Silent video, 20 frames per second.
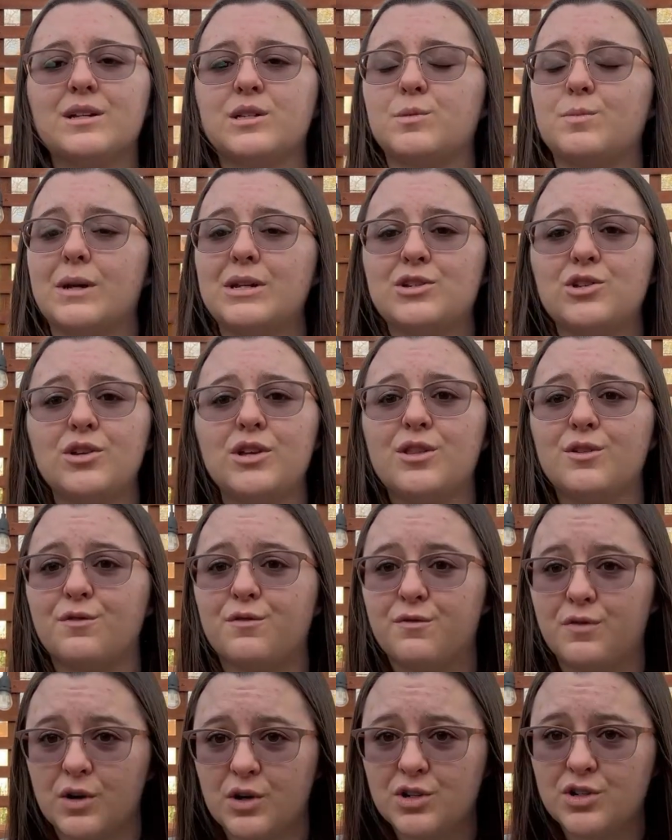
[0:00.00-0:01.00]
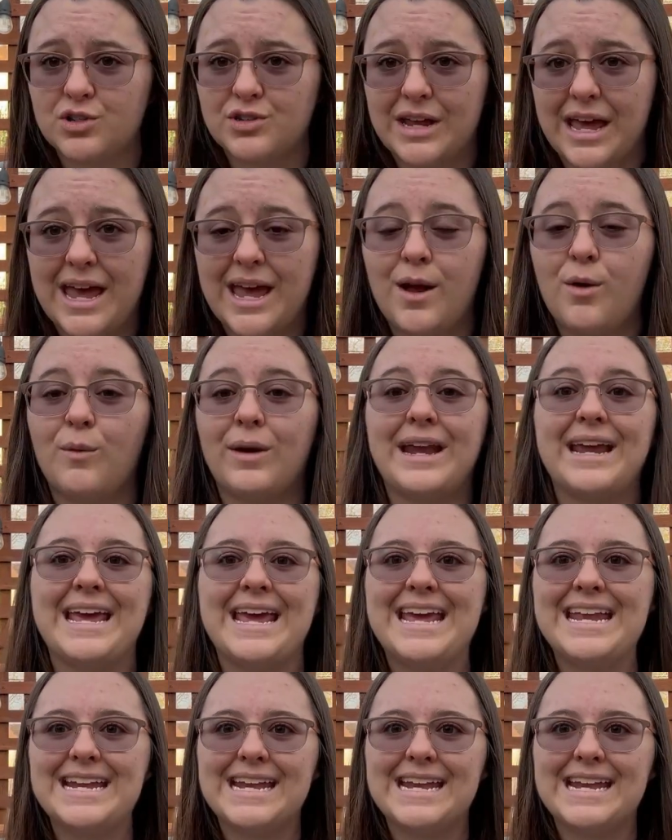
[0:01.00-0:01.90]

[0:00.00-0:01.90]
especially the first day when it hit